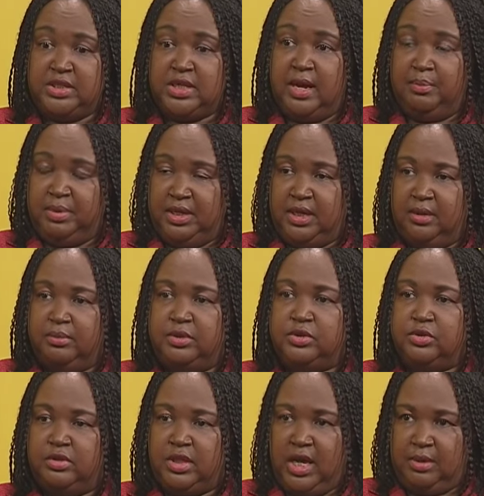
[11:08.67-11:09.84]
applicable
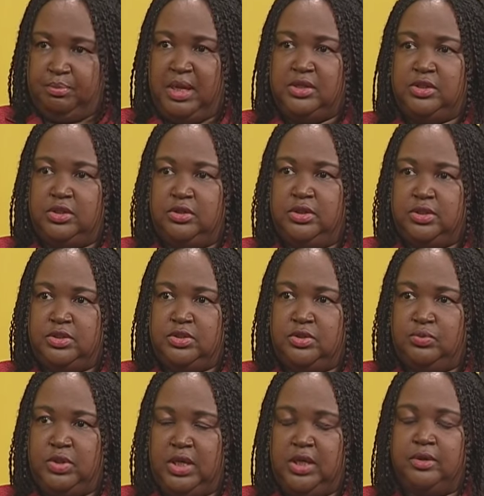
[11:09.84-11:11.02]
to that particular
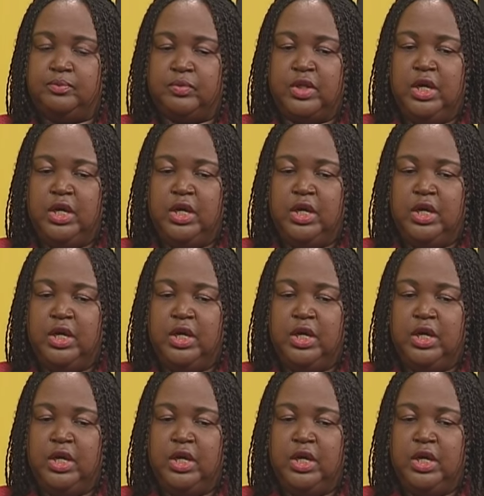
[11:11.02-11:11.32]
student.